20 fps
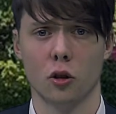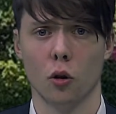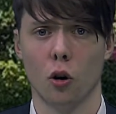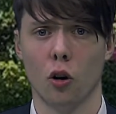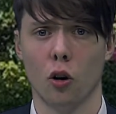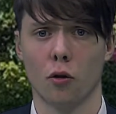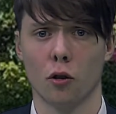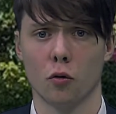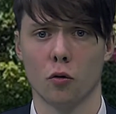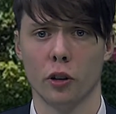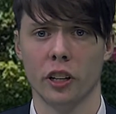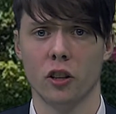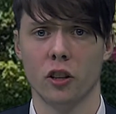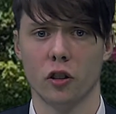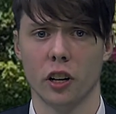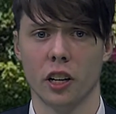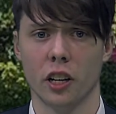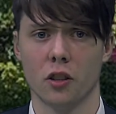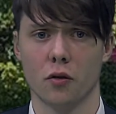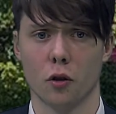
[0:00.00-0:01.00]
offer
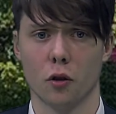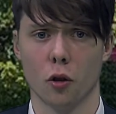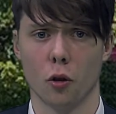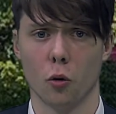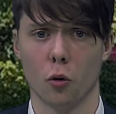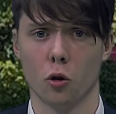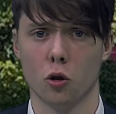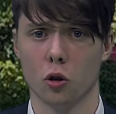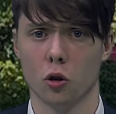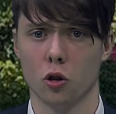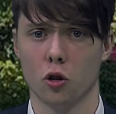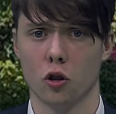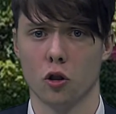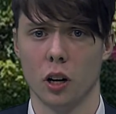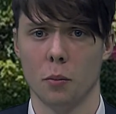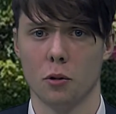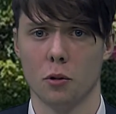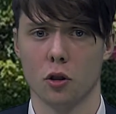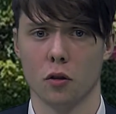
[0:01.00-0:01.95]
redress for those on trips